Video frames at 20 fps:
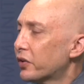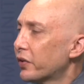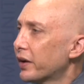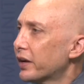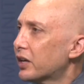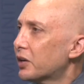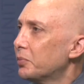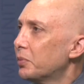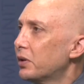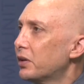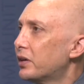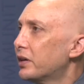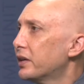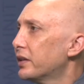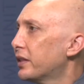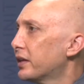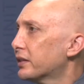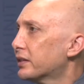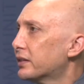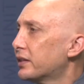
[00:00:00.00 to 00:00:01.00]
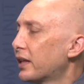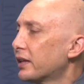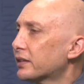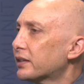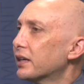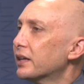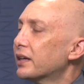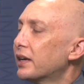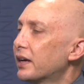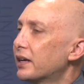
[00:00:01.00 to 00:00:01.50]
a great community that, that
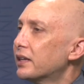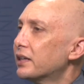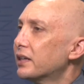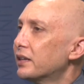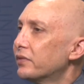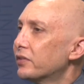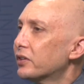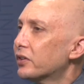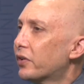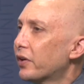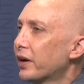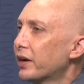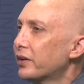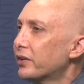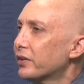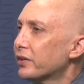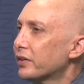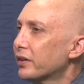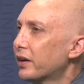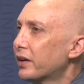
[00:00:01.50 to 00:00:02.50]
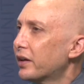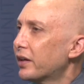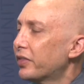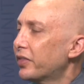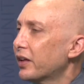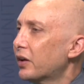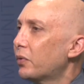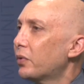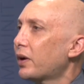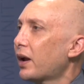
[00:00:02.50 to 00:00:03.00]
can get even greater. I
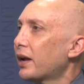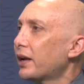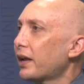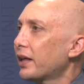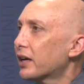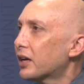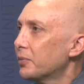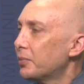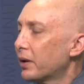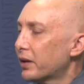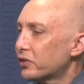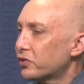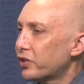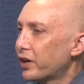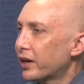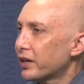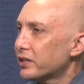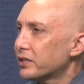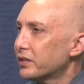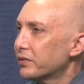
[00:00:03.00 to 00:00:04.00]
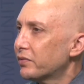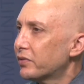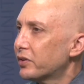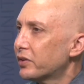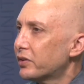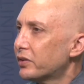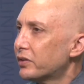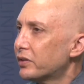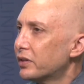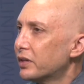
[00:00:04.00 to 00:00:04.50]
think what I like about
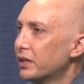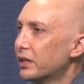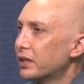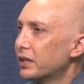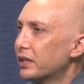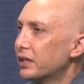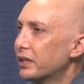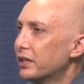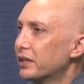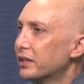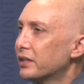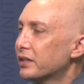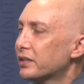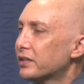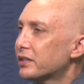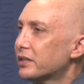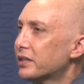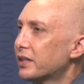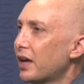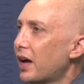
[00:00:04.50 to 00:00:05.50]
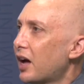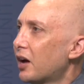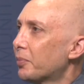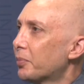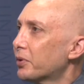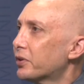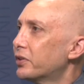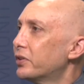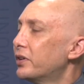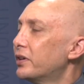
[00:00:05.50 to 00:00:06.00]
Jacksonville is the
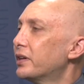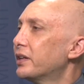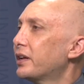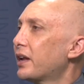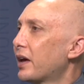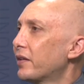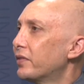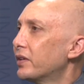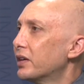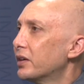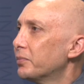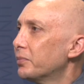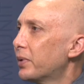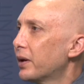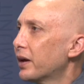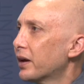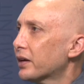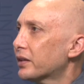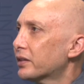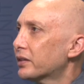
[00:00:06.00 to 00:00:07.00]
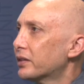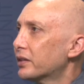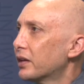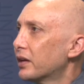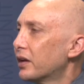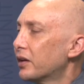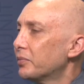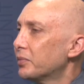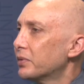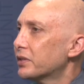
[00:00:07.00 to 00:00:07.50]
opportunity to have an impact
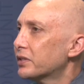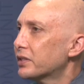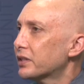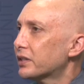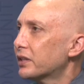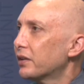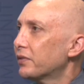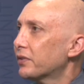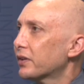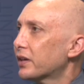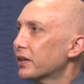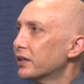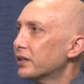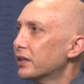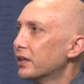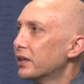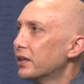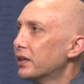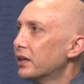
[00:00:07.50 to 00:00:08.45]
um, is significant.